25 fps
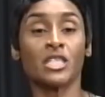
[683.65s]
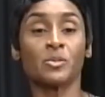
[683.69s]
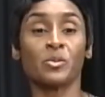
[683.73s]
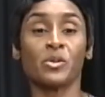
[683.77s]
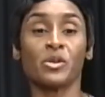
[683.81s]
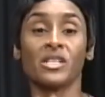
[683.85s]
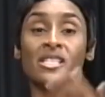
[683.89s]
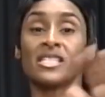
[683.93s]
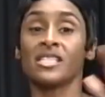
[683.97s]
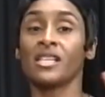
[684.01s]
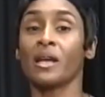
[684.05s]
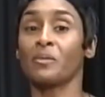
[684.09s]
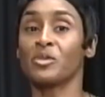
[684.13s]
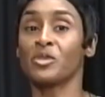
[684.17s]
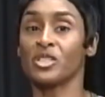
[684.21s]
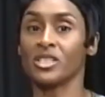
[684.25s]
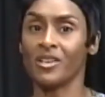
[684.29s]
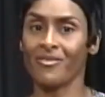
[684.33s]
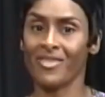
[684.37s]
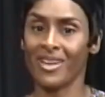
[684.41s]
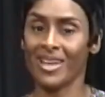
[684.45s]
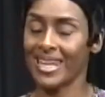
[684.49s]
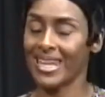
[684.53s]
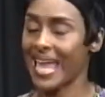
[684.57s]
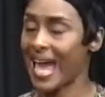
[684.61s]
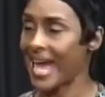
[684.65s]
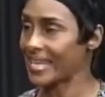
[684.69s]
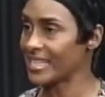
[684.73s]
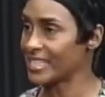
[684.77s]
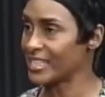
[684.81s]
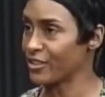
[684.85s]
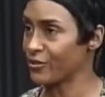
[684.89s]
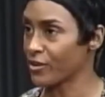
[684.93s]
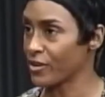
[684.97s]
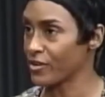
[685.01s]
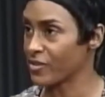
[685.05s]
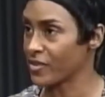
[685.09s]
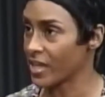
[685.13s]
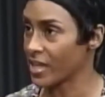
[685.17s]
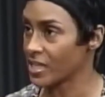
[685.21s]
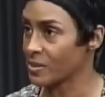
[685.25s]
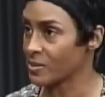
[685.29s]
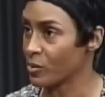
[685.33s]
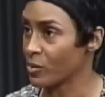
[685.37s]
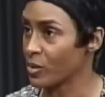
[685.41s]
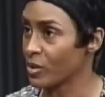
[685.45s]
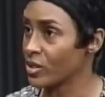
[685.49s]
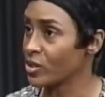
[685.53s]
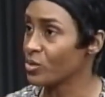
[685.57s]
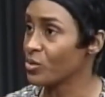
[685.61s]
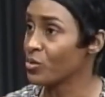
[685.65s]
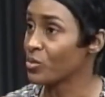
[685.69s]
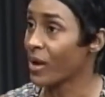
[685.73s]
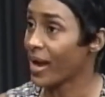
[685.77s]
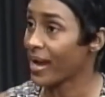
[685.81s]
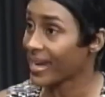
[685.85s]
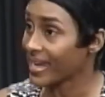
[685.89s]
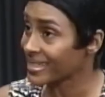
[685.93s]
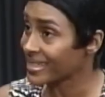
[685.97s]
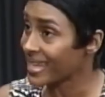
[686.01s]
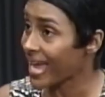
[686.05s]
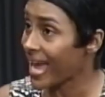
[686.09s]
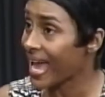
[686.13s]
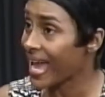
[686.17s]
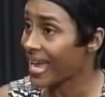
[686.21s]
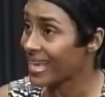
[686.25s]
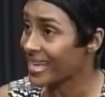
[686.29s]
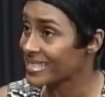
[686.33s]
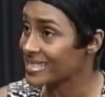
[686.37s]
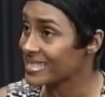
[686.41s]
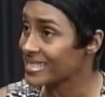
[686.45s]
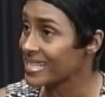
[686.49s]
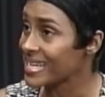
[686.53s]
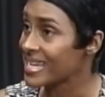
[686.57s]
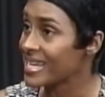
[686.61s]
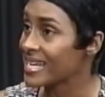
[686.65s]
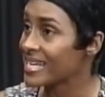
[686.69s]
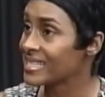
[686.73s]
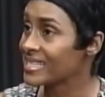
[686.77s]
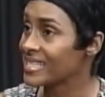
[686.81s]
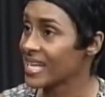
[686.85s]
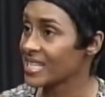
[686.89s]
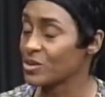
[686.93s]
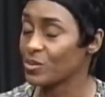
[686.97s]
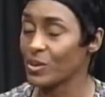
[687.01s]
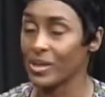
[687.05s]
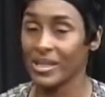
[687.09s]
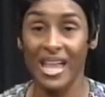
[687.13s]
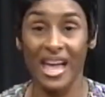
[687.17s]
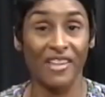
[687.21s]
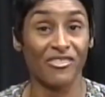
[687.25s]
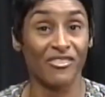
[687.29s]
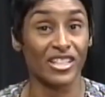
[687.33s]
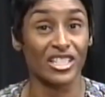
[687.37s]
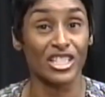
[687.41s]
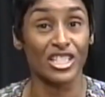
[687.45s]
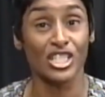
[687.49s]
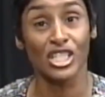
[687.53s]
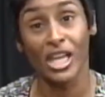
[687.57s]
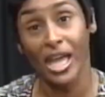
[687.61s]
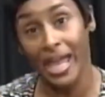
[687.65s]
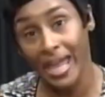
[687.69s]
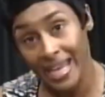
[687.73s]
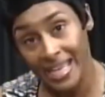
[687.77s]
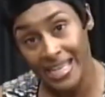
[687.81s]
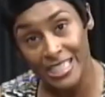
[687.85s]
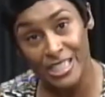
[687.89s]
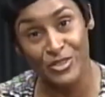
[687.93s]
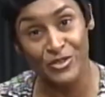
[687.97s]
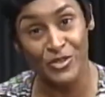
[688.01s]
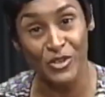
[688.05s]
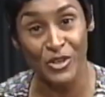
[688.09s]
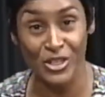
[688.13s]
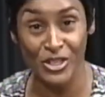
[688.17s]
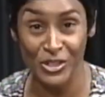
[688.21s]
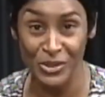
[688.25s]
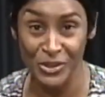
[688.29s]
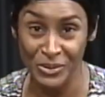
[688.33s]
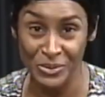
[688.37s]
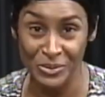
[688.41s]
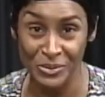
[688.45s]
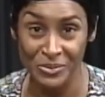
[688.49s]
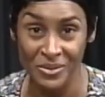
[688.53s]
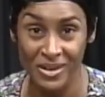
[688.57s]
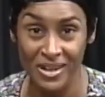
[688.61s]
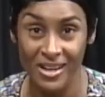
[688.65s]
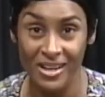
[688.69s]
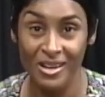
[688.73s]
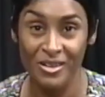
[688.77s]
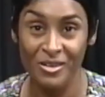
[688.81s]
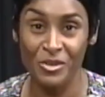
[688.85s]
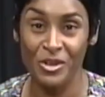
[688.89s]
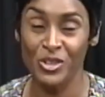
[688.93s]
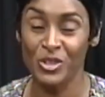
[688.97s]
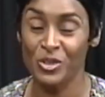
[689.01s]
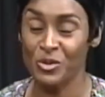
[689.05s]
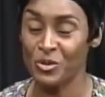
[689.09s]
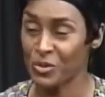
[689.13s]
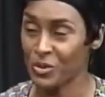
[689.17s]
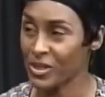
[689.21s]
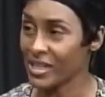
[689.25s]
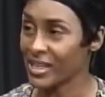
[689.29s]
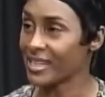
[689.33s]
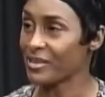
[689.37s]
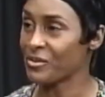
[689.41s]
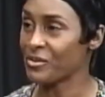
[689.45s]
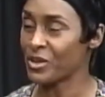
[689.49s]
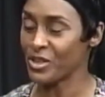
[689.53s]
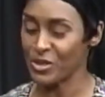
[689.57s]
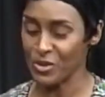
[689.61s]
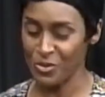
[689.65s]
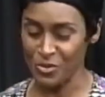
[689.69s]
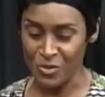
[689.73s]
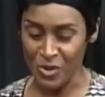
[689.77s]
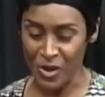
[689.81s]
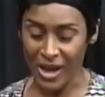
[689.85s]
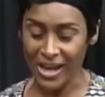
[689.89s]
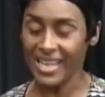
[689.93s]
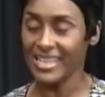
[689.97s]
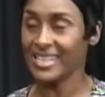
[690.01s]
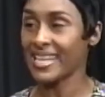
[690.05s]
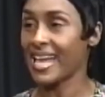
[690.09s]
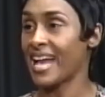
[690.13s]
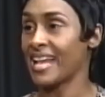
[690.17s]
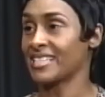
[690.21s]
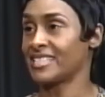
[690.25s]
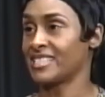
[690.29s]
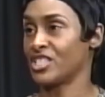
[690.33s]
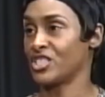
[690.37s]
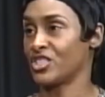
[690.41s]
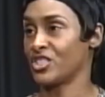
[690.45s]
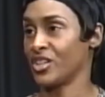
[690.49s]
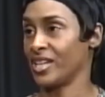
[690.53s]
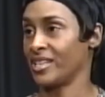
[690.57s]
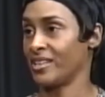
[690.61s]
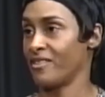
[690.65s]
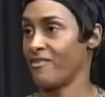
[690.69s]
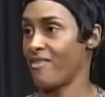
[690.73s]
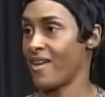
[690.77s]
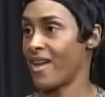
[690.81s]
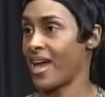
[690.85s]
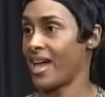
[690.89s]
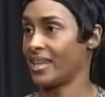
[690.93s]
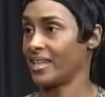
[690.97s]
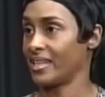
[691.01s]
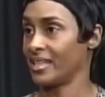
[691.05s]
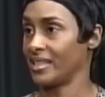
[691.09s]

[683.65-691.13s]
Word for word: presumption of a lot of different things. But when you recognize, that's when life can change for you when you real when you recognize that you're in the valley